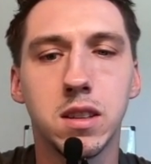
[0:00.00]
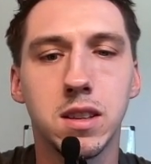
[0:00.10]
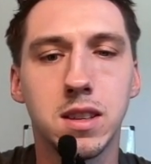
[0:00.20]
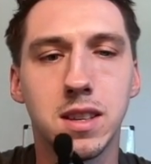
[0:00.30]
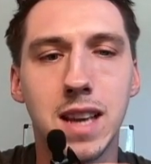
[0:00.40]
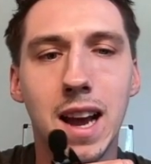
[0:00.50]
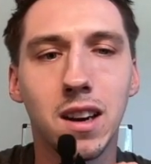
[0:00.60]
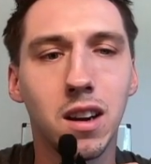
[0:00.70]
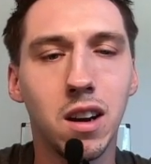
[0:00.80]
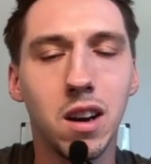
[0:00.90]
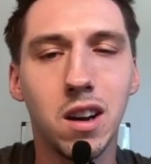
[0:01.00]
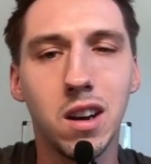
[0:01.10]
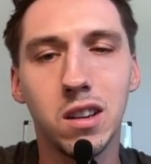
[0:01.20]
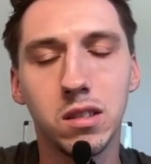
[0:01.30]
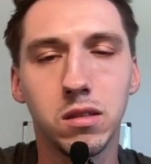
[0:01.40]

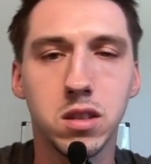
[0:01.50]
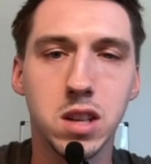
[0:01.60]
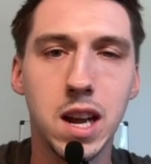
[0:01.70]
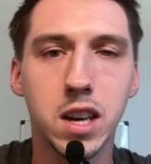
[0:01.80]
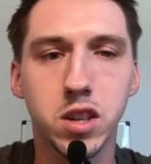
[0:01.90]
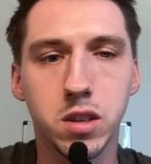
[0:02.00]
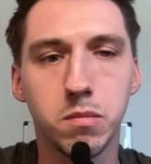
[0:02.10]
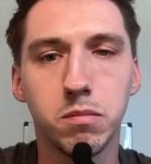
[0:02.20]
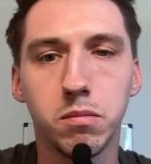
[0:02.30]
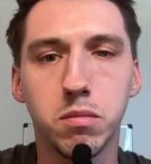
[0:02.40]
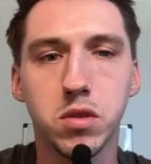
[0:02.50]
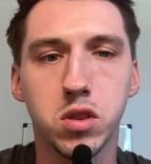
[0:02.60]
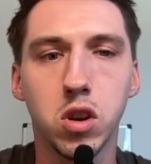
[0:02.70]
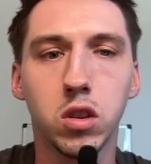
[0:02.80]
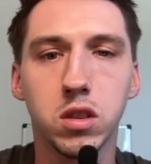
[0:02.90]
Saka slash
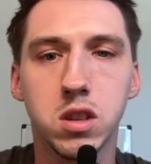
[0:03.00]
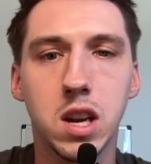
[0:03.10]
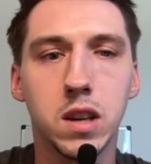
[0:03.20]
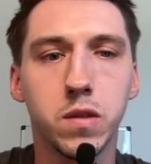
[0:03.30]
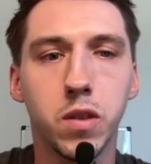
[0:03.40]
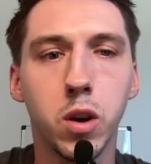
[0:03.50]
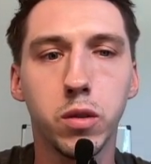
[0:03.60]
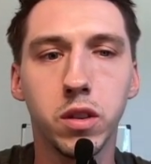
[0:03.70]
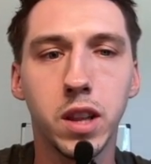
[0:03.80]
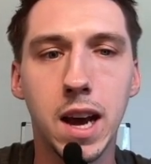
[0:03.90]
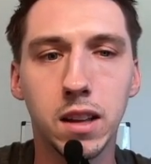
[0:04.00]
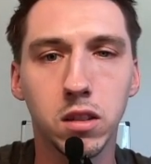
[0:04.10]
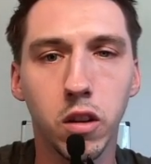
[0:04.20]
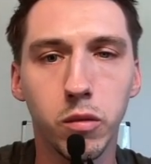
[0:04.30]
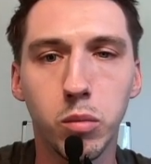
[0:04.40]
Son slash Foden, that
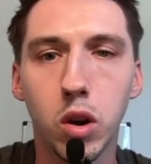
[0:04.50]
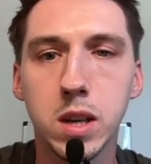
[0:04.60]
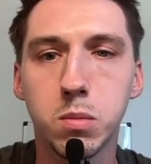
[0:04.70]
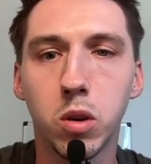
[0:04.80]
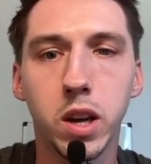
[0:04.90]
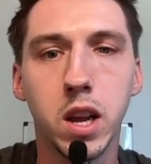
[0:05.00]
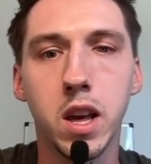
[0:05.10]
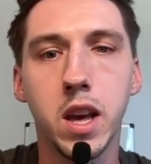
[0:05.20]
kind of price point.